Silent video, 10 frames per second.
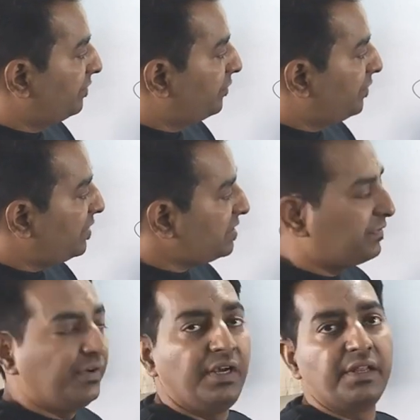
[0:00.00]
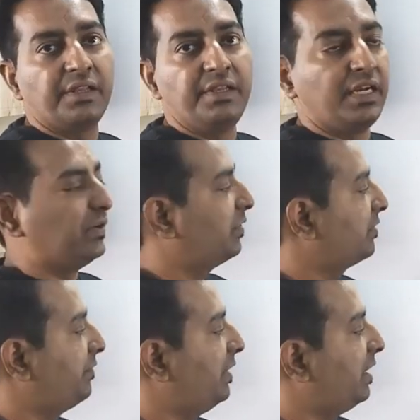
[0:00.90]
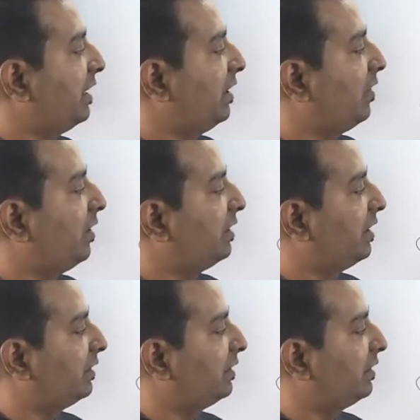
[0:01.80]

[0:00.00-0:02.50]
first field is network field and all the